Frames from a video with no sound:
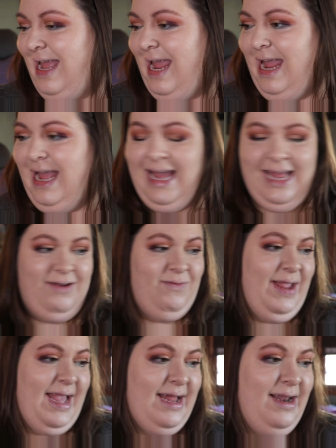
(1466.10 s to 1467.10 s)
And
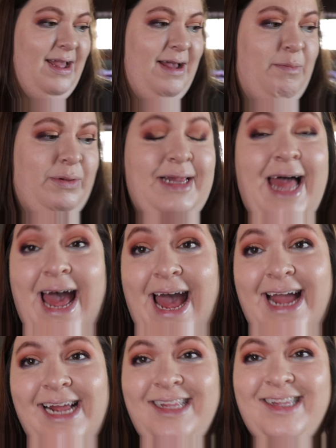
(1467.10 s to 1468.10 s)
we had a
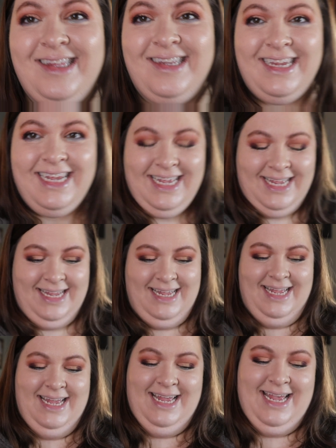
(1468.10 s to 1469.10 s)
blast,
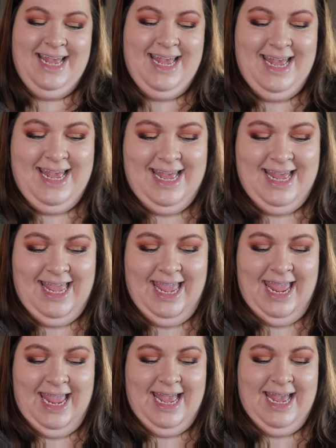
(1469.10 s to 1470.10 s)

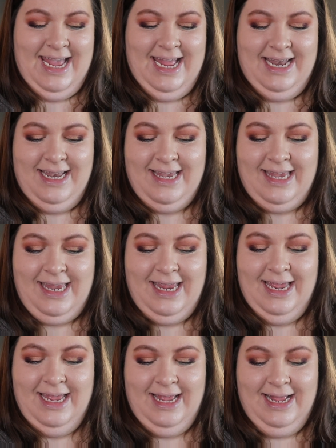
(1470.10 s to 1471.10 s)
and
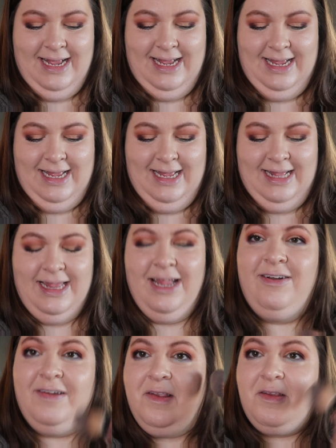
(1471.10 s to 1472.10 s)

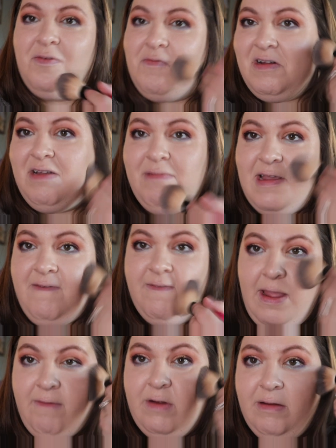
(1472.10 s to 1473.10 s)
they're just one of my
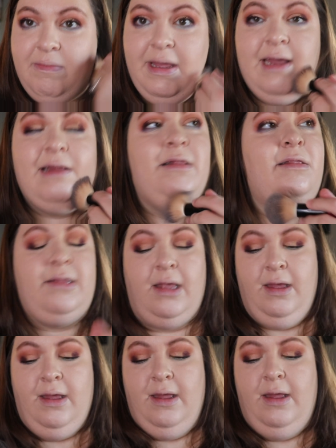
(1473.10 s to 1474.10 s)
favorite bands.
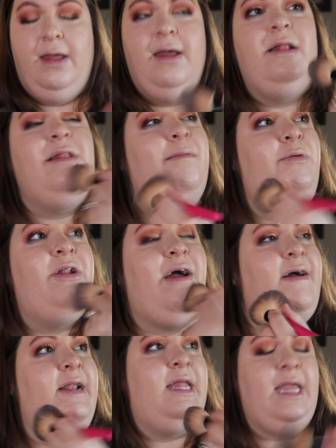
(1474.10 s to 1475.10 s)
And they put
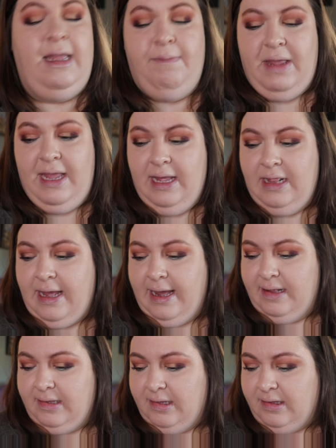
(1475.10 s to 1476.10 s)
out an EP that
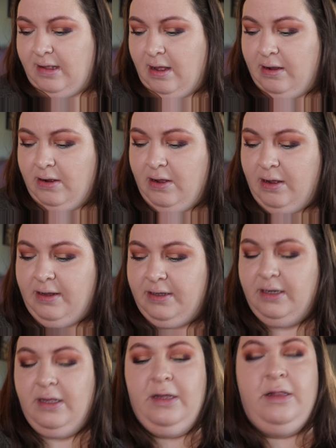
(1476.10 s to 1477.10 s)
has a song
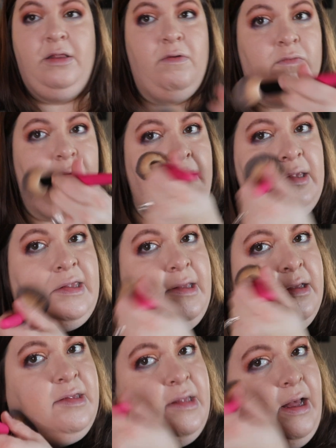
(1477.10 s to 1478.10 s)
called The
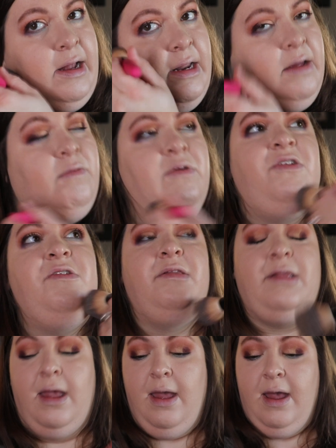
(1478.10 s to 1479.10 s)
Restless on it, which
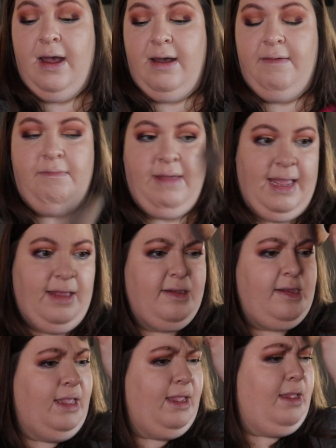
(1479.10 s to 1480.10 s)
is
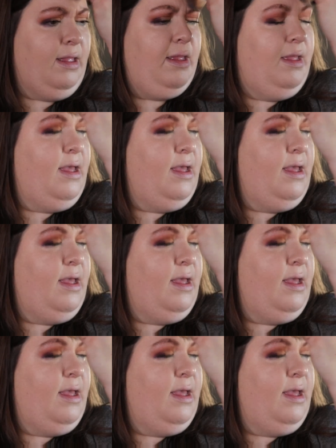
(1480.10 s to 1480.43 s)
amazing.